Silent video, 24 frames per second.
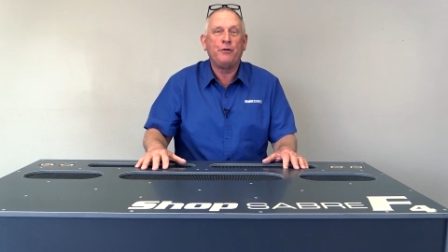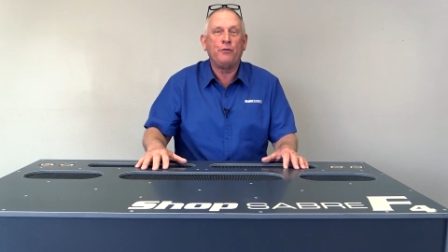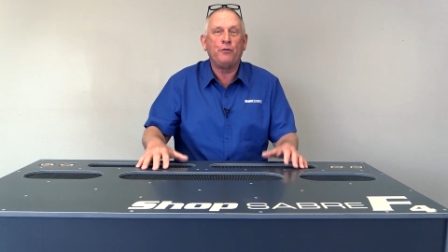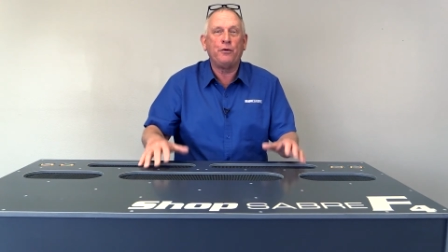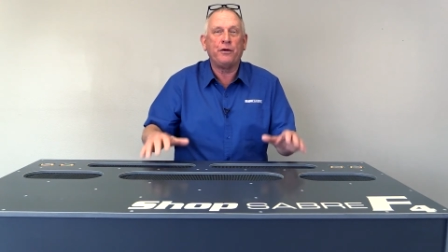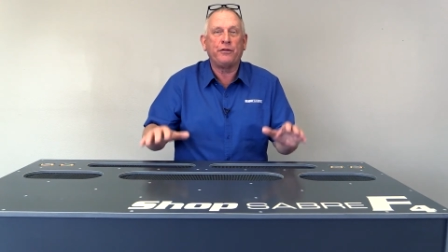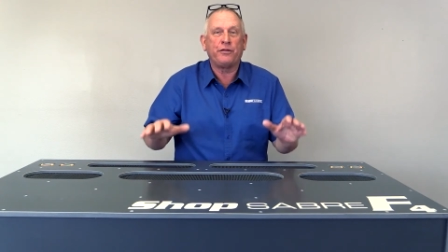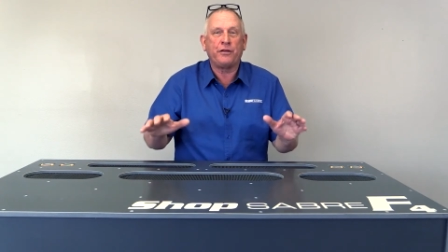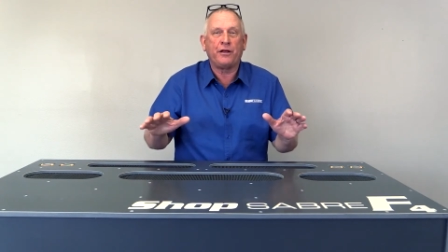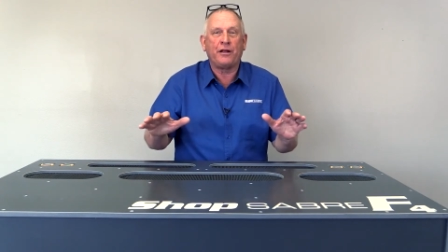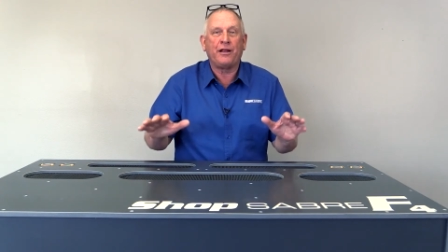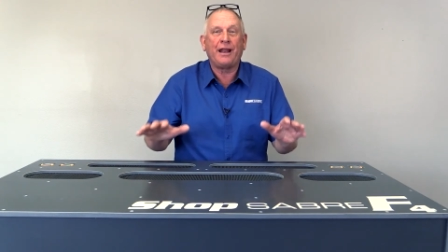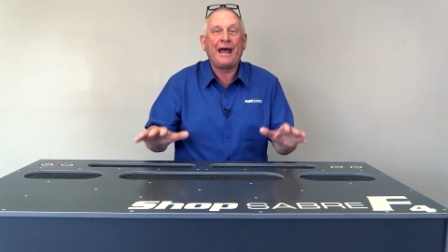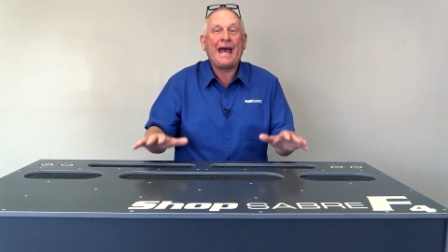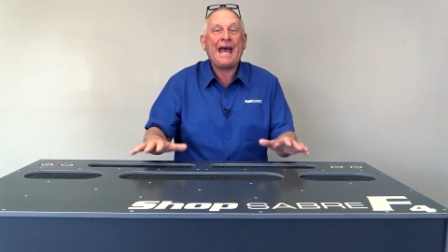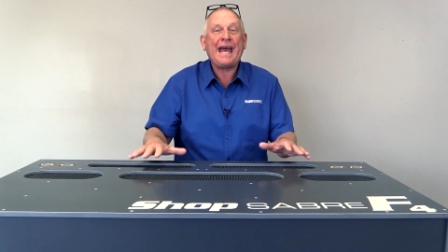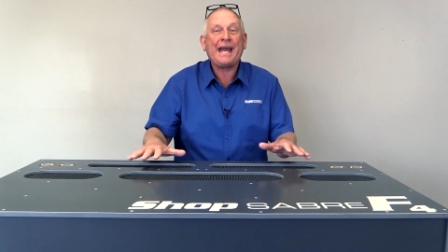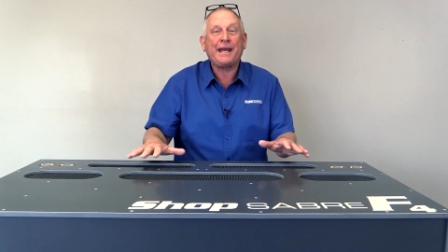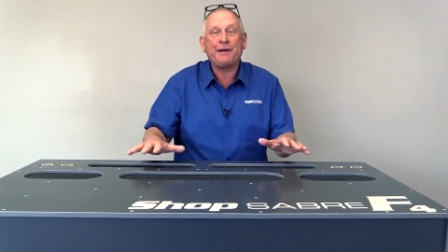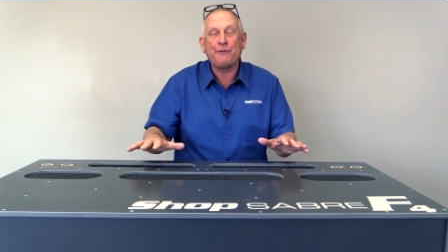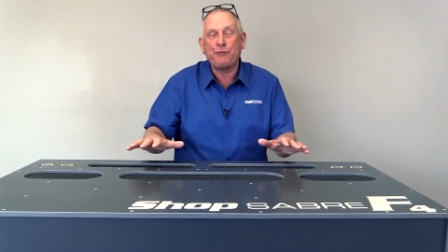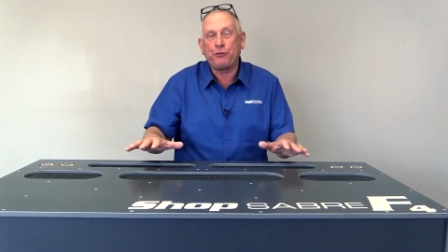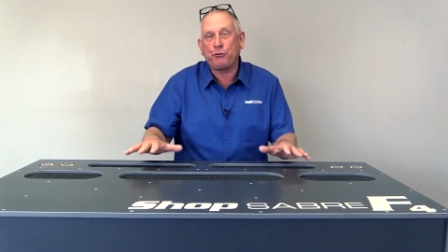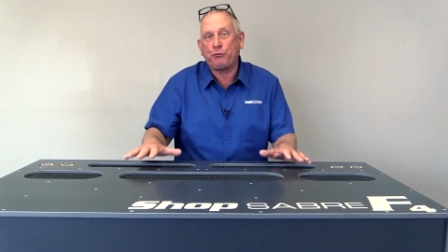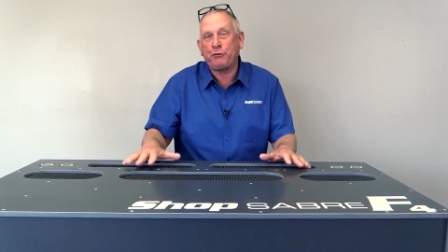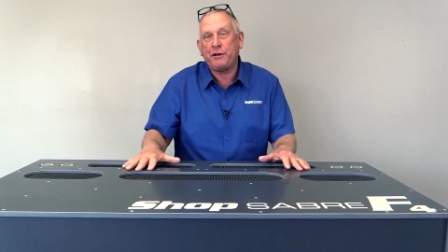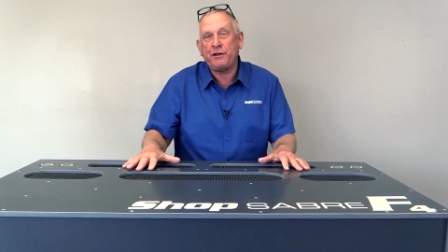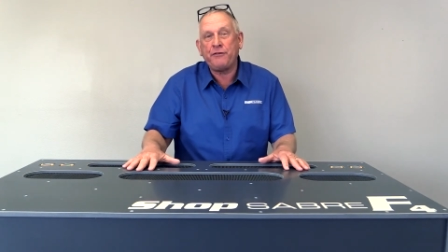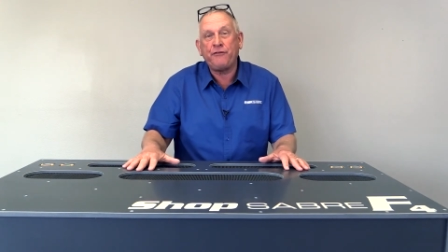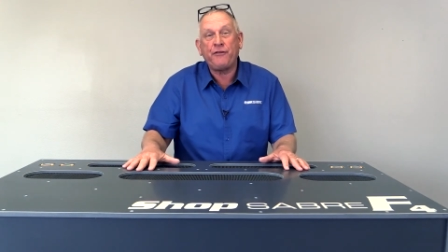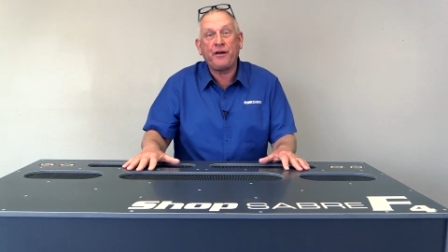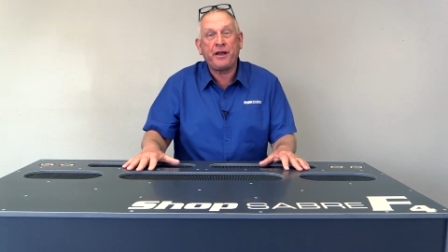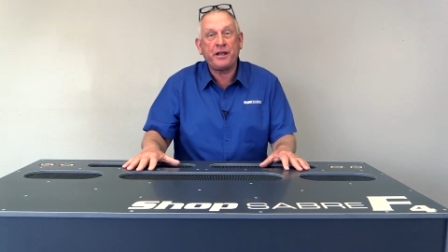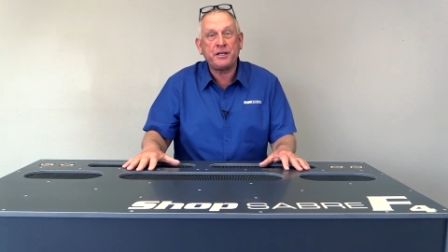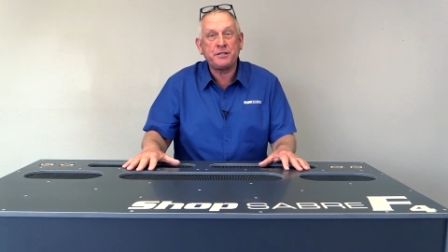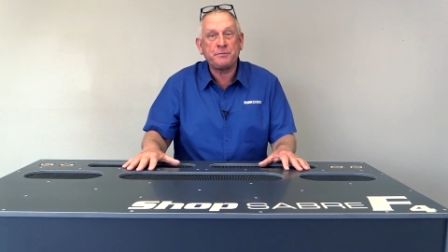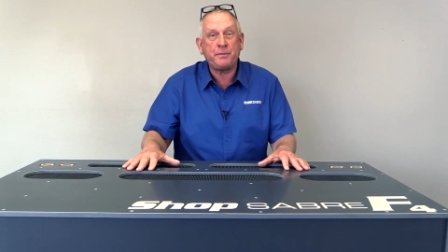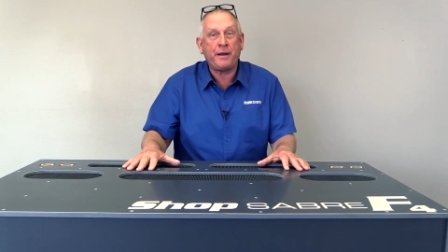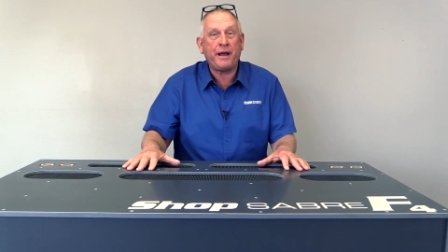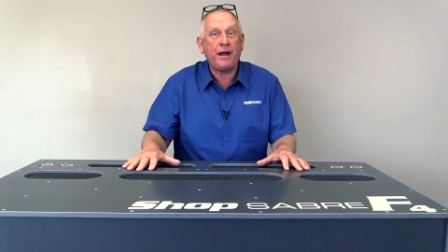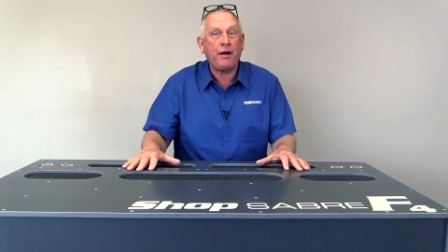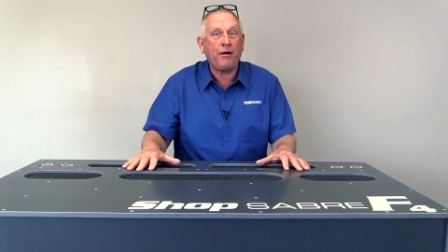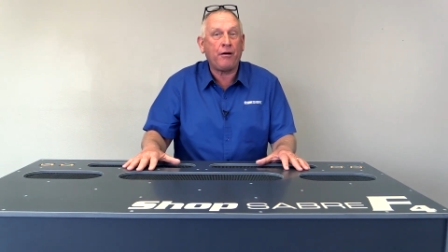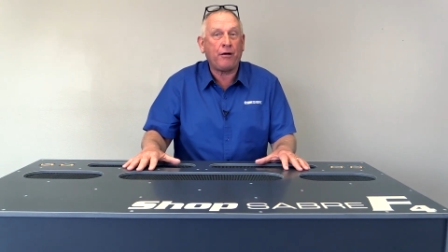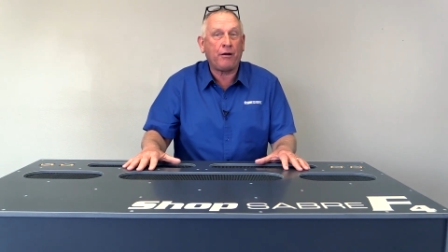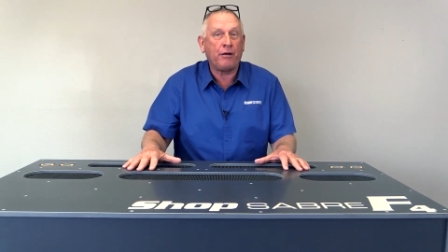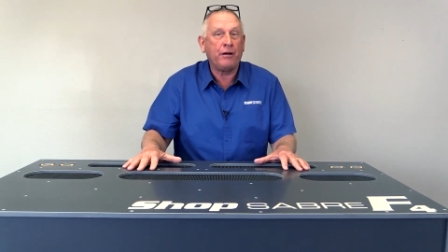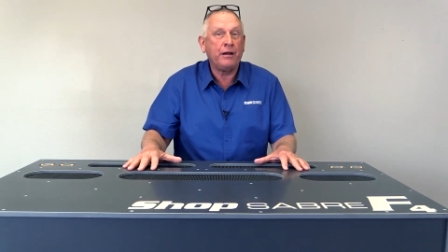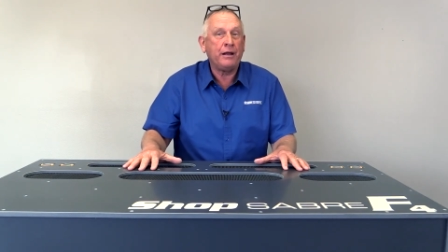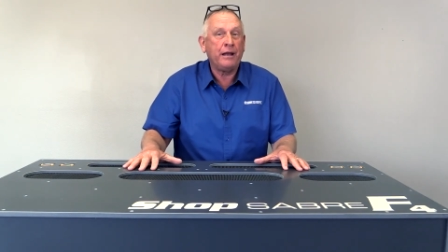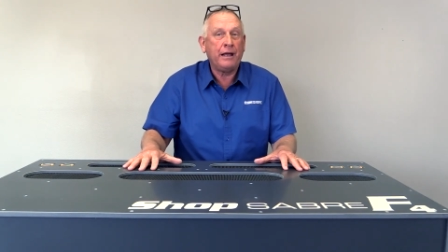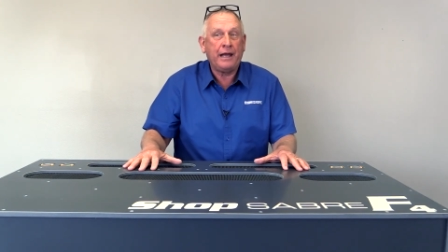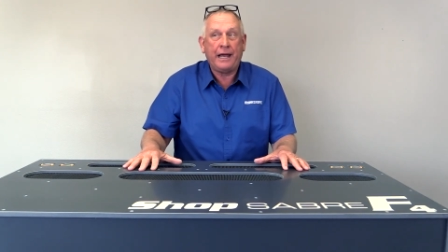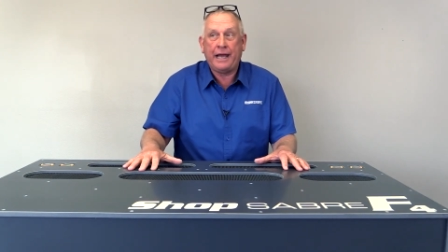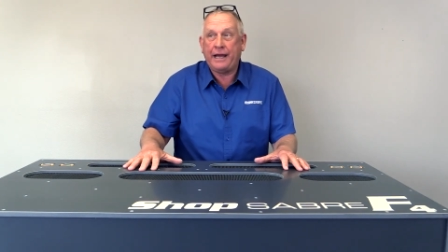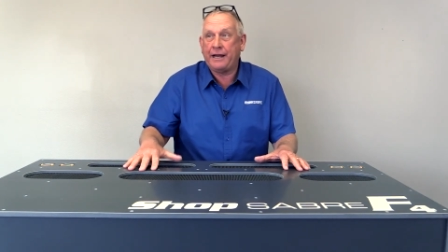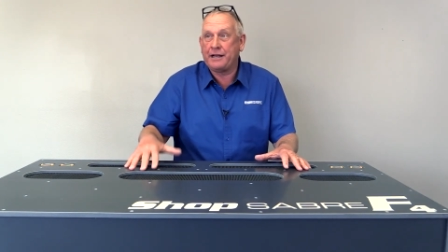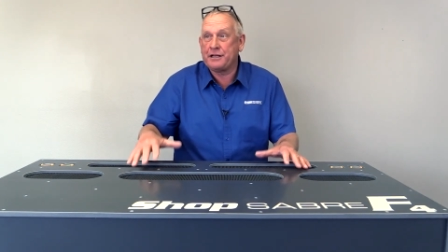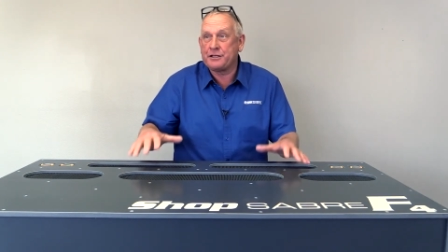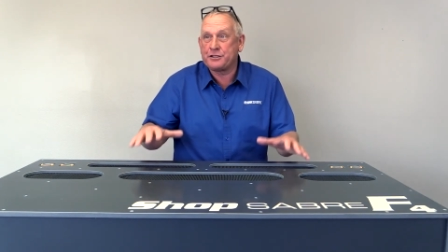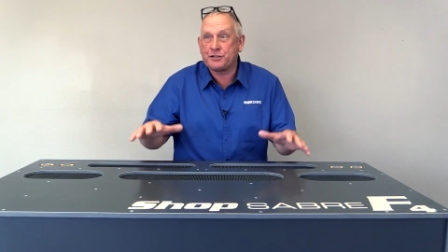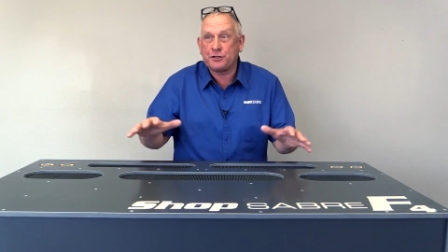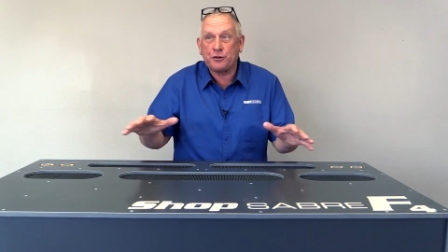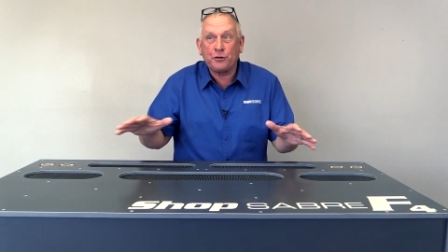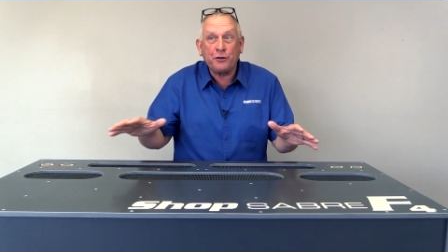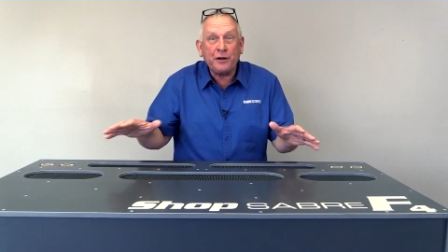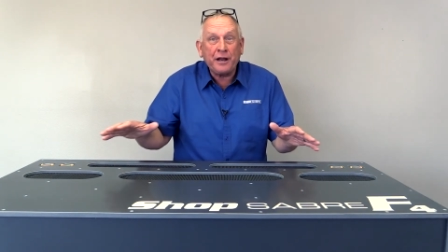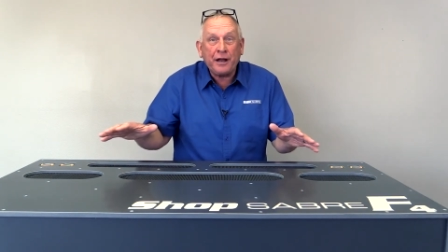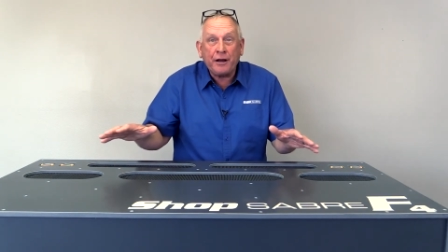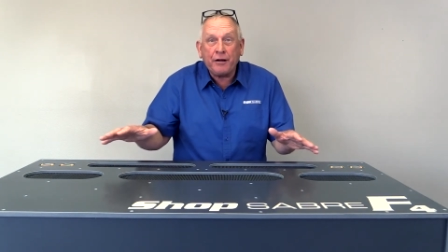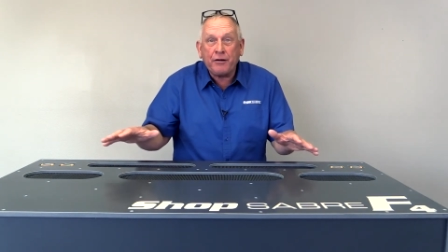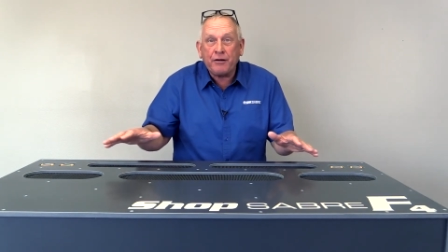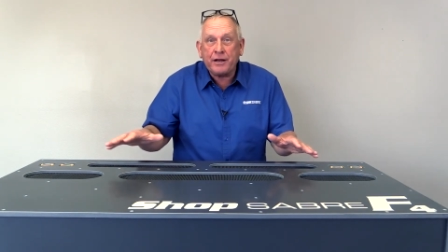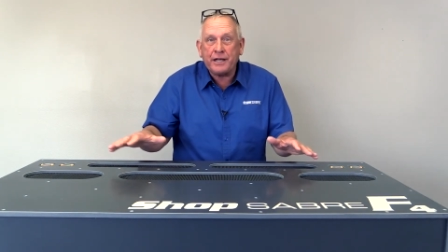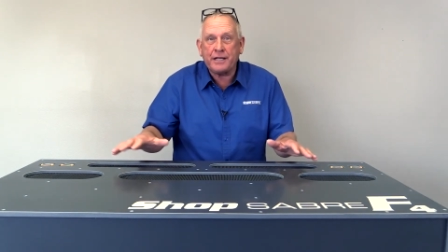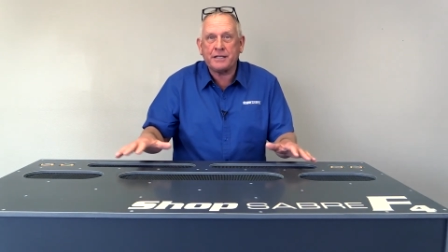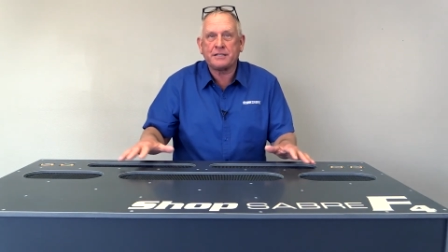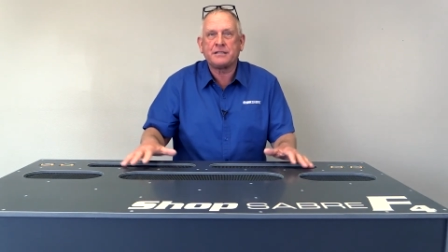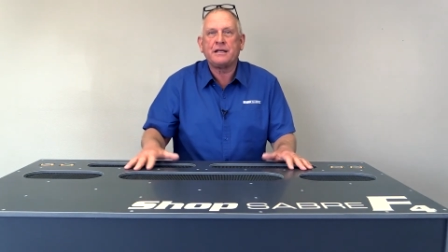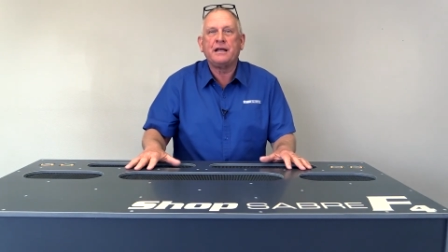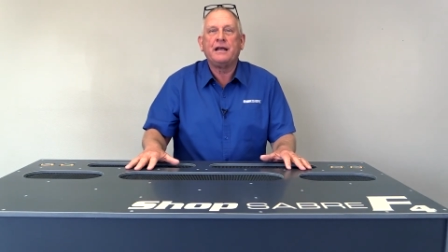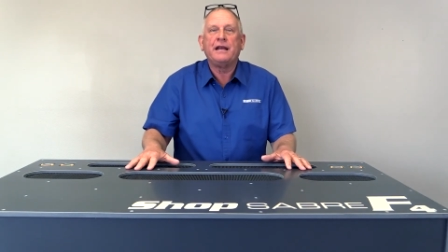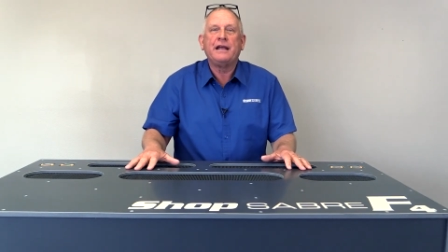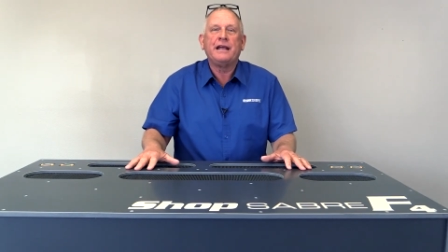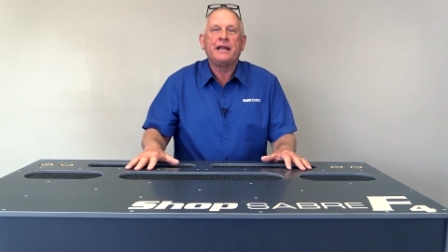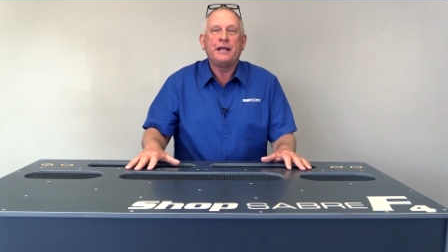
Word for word: with a lack of three-phase power out in certain areas.